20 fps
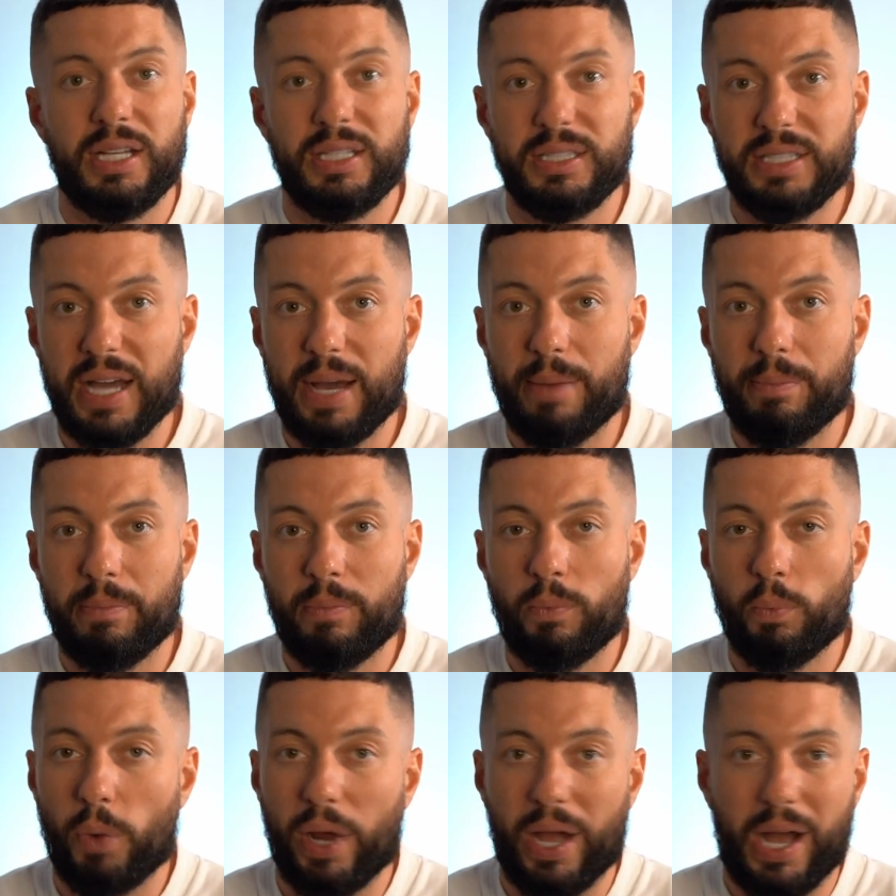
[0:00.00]

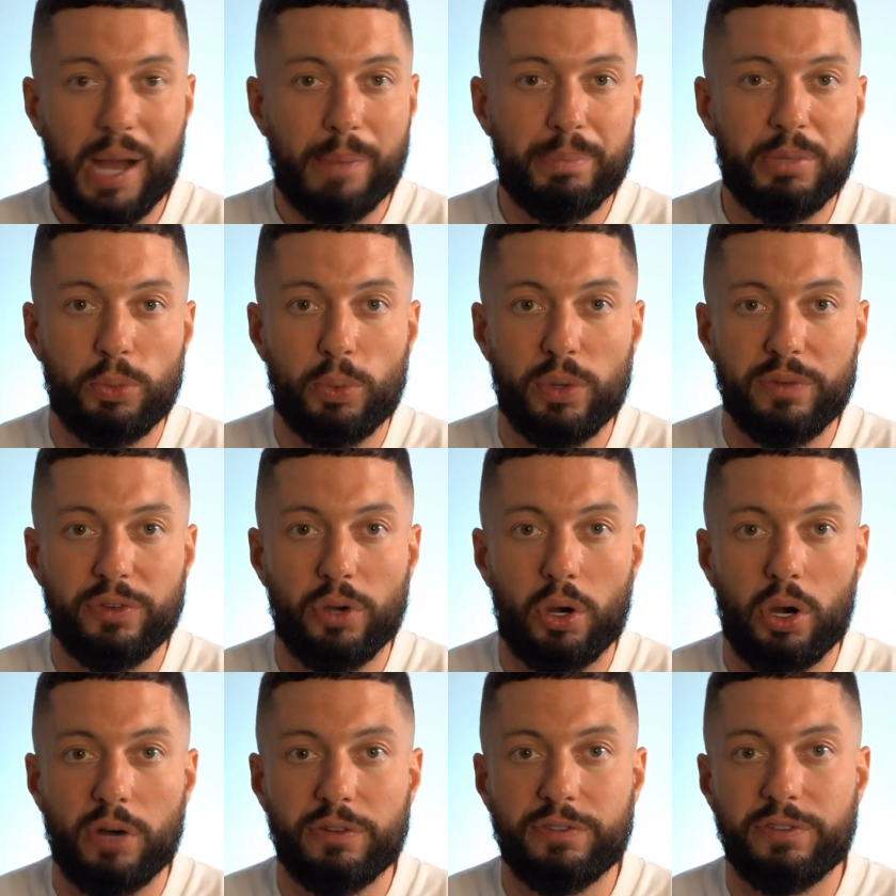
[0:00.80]
yep, we're happy with
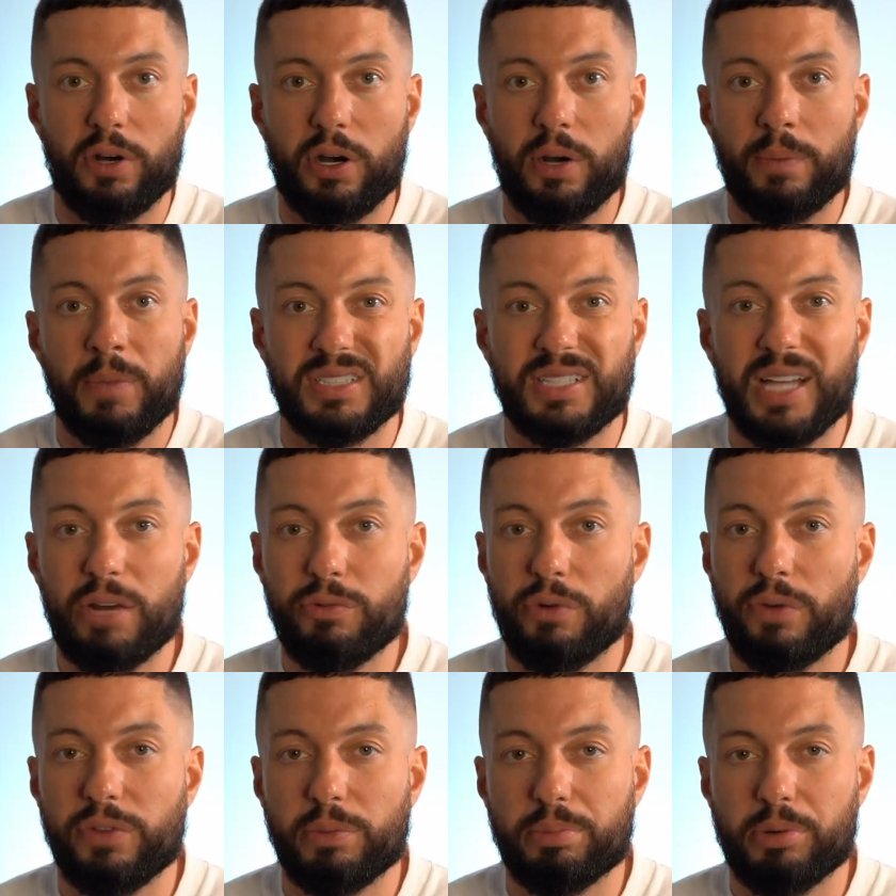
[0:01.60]
your offer,
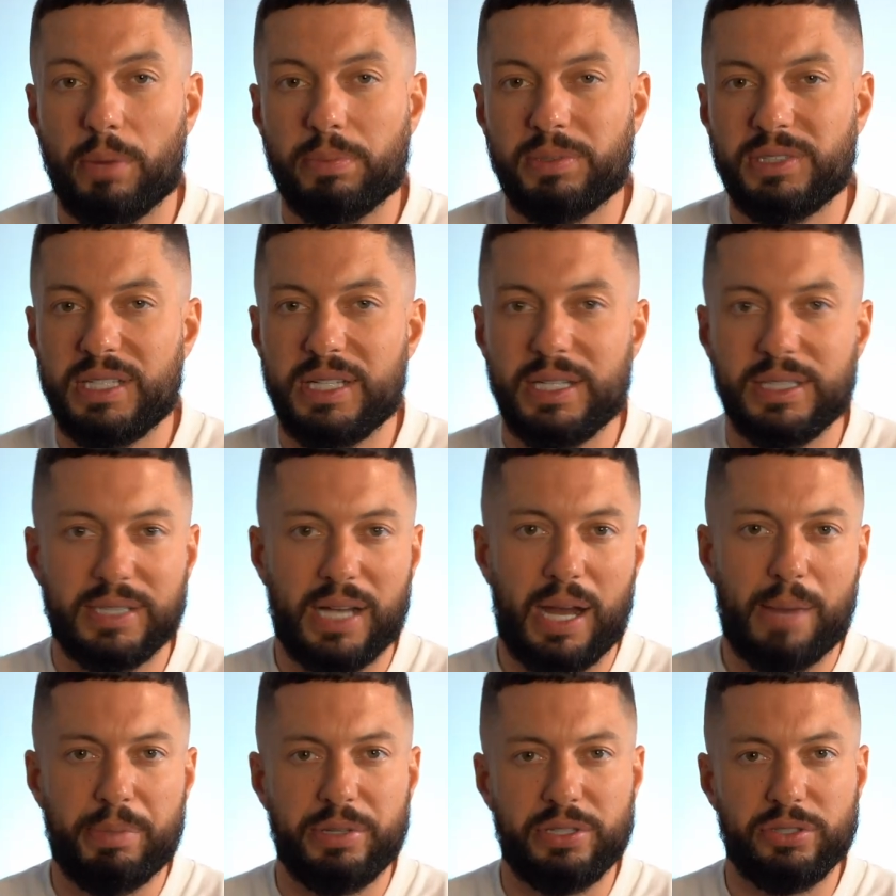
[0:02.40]
seller of the property is
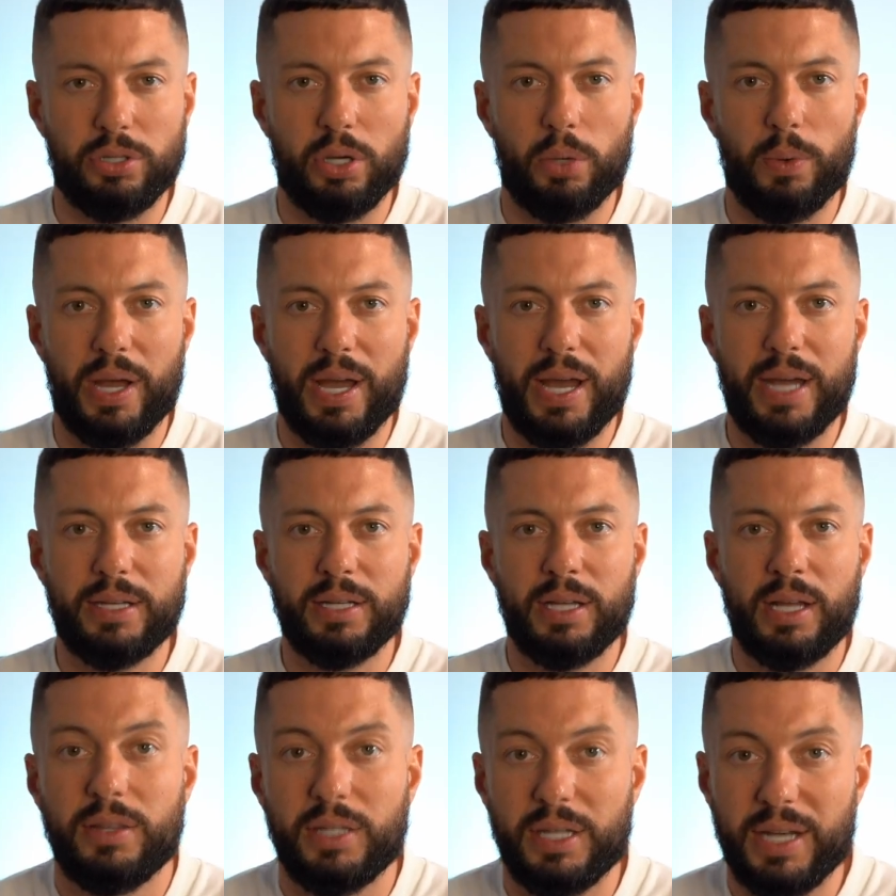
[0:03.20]
happy to go
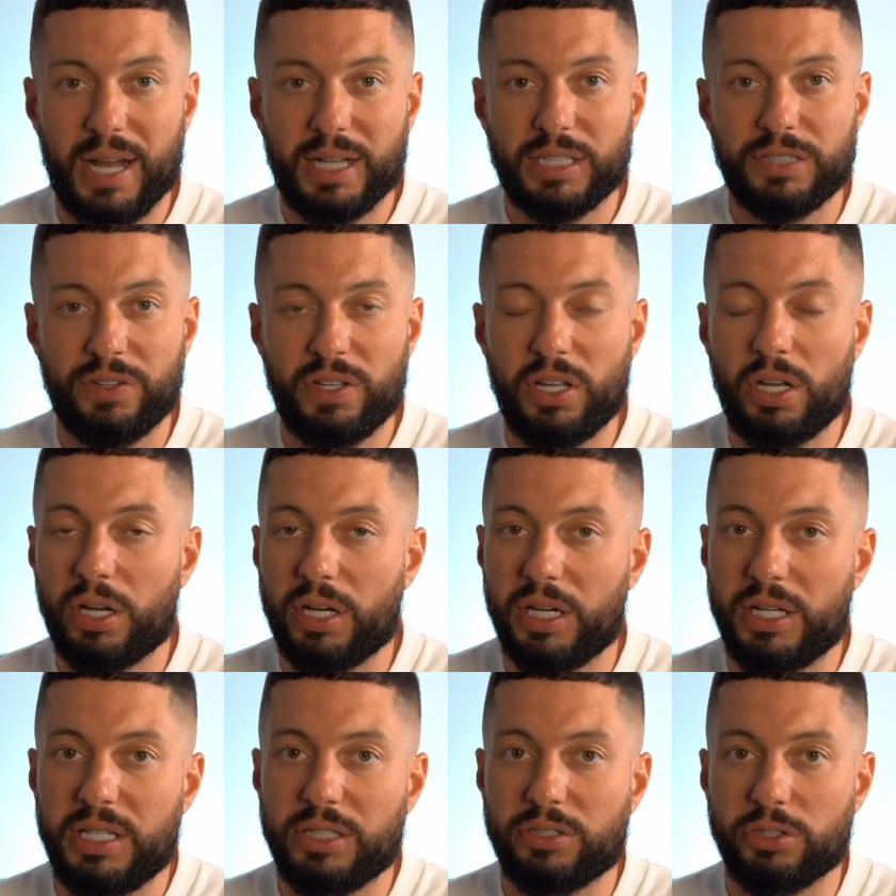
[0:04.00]
ahead, the next thing you're going
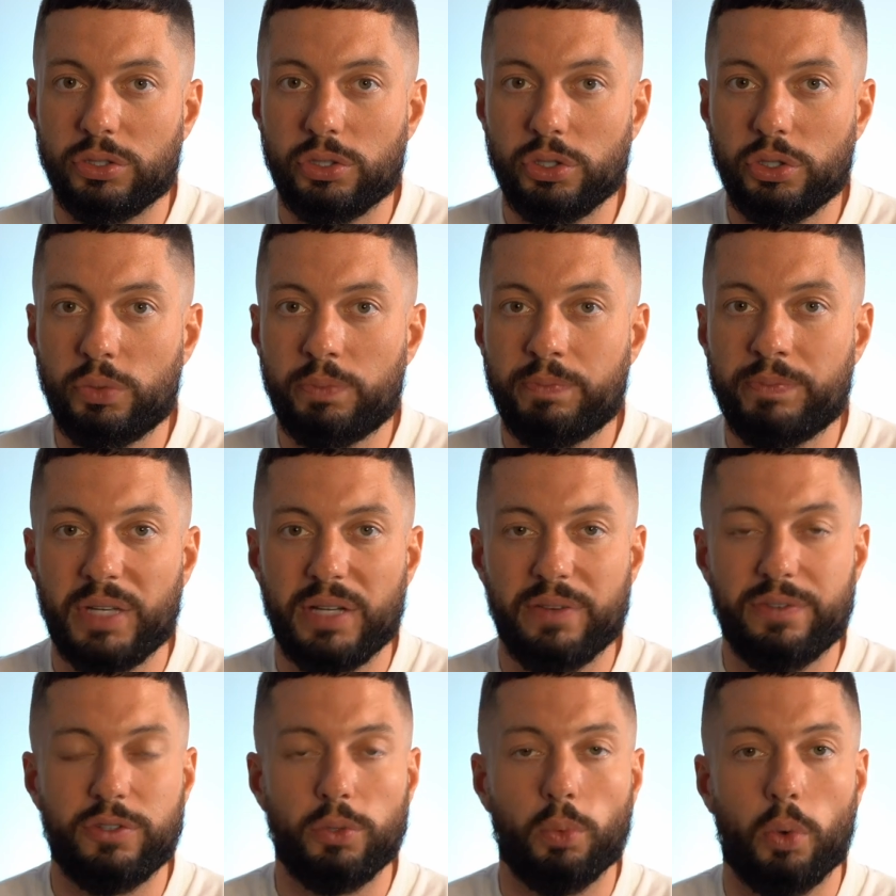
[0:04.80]
to need to do,
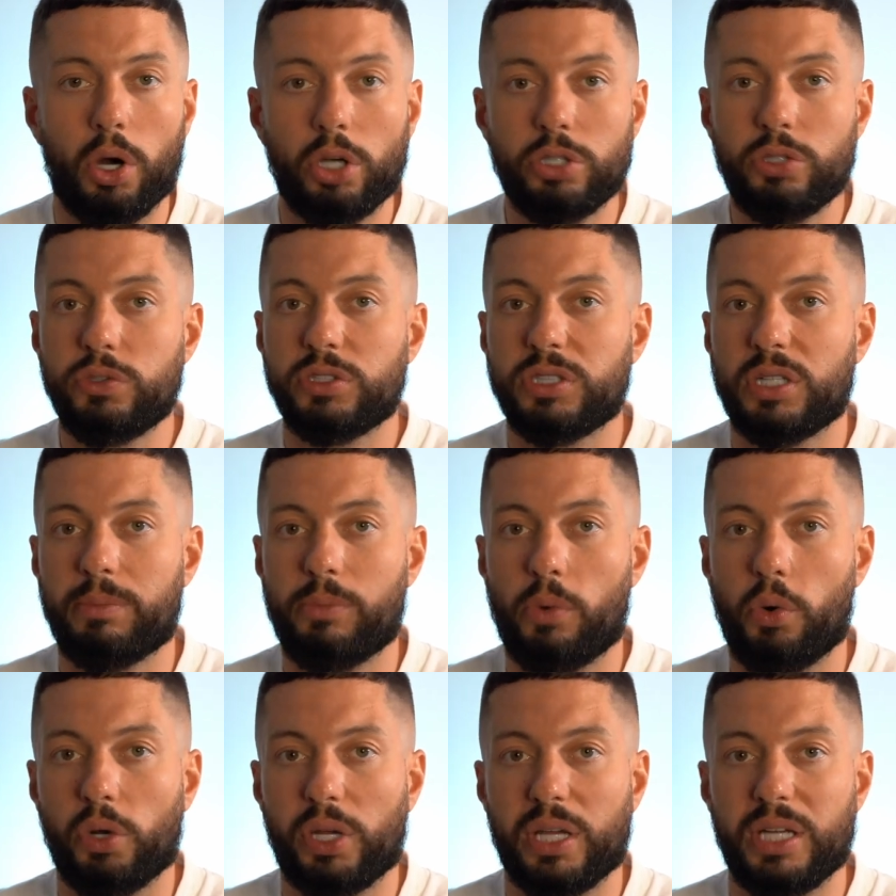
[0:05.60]
if you are using a
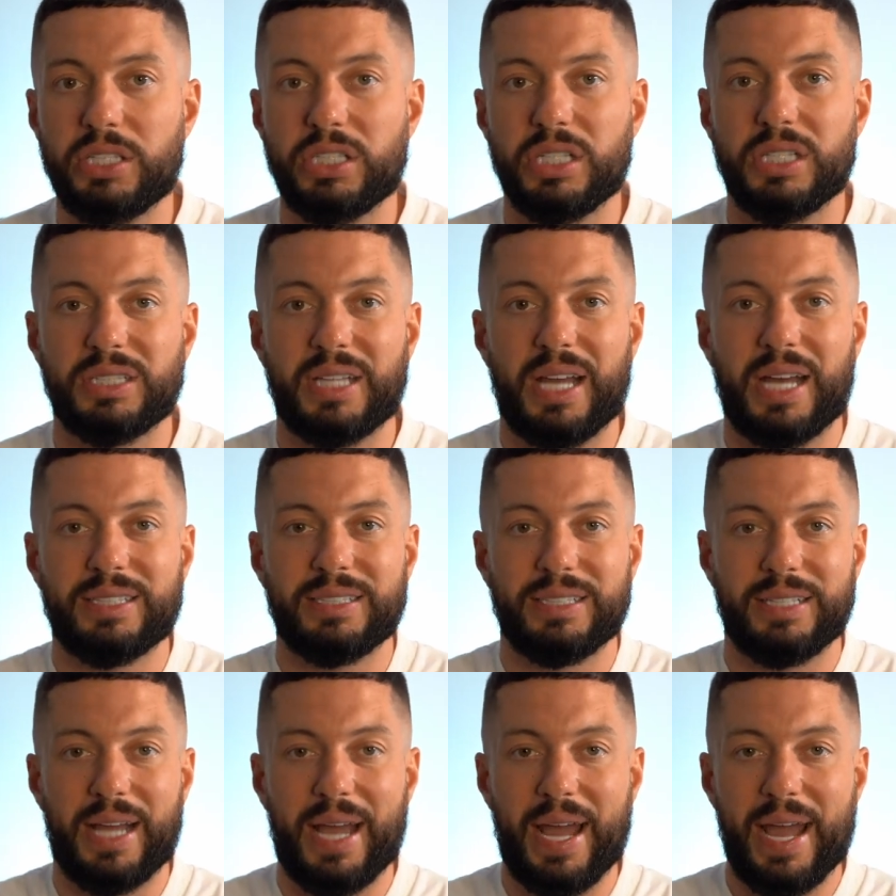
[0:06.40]
mortgage, is get
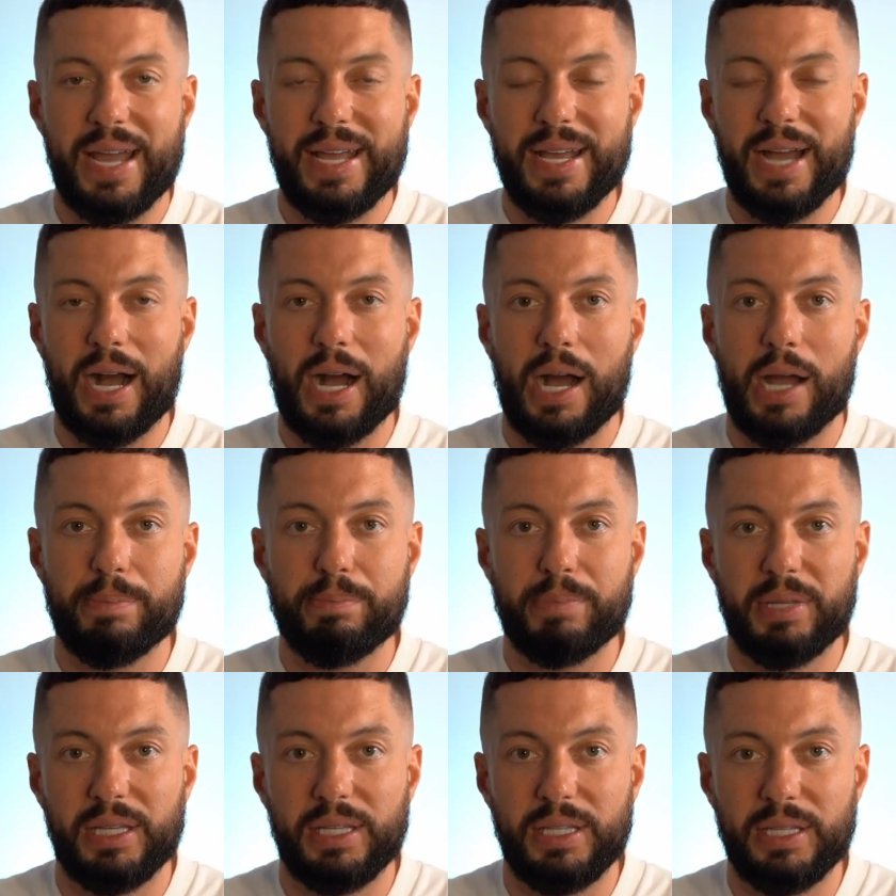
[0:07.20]
an
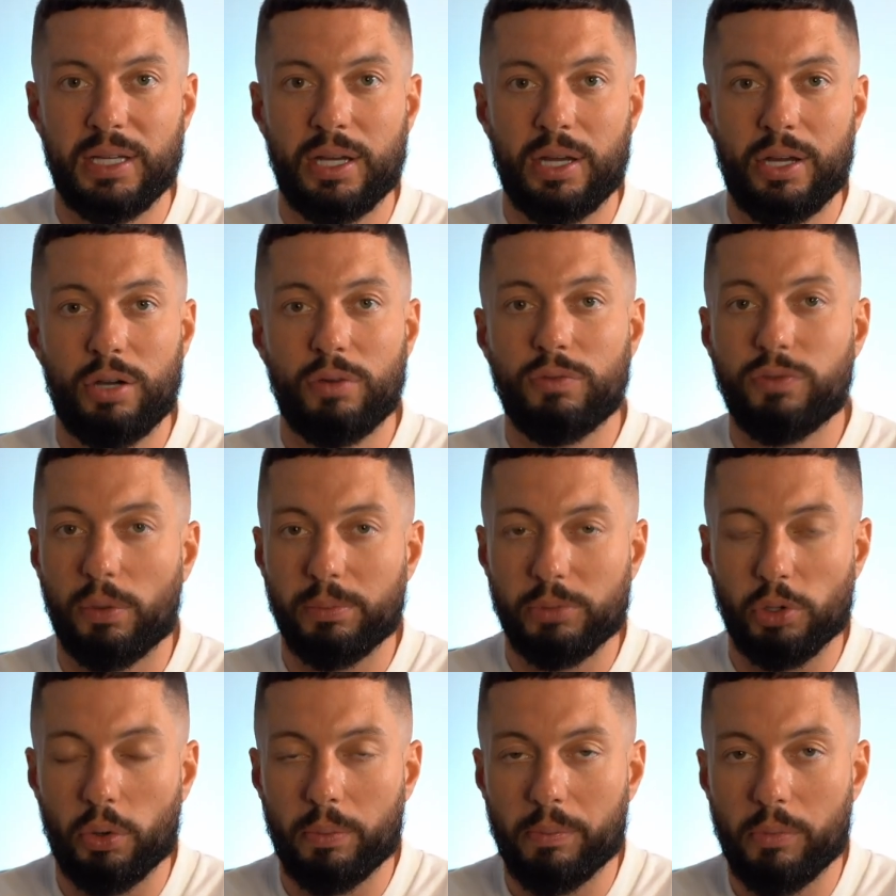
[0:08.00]
AIP
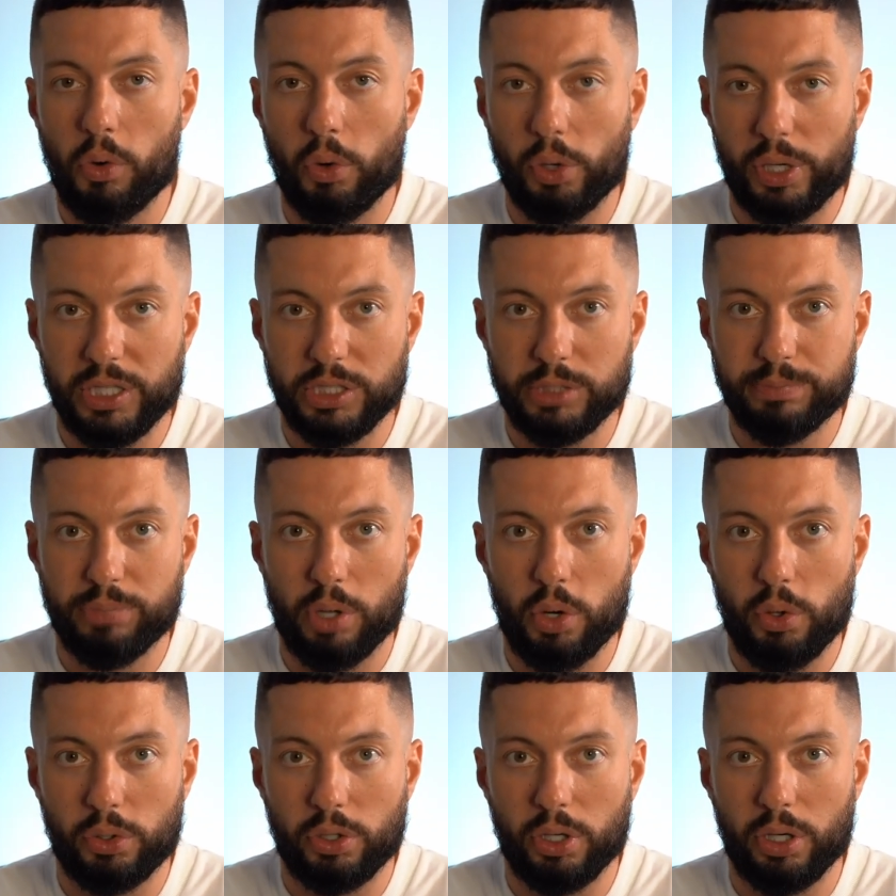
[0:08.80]
from your mortgage
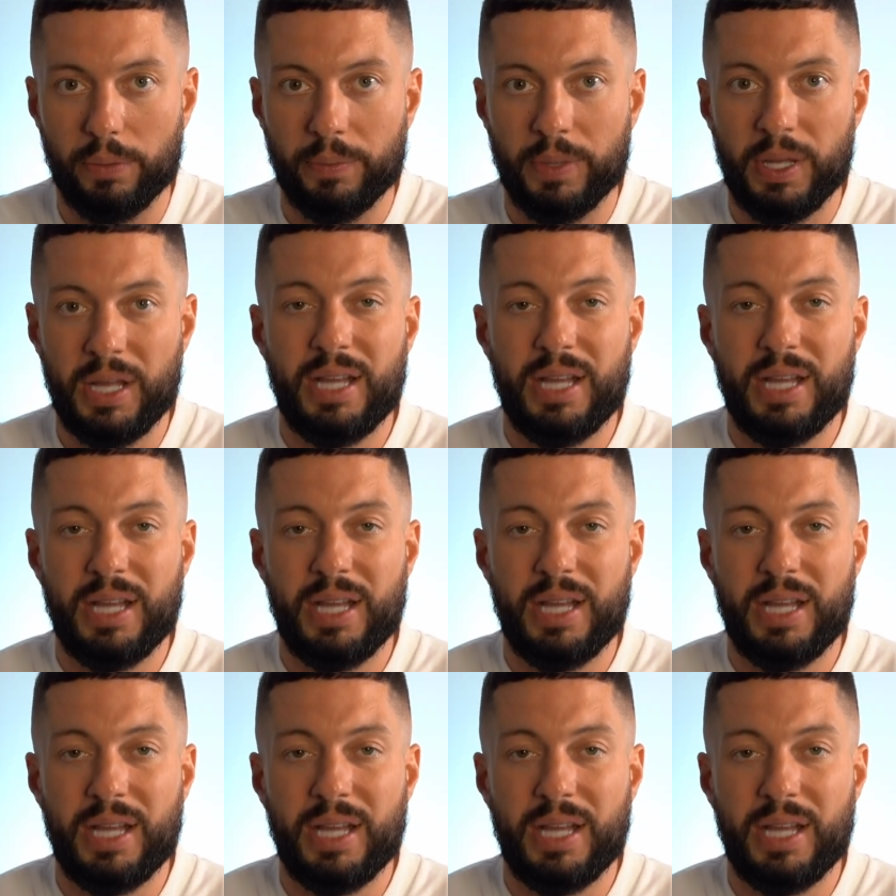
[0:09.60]
broker.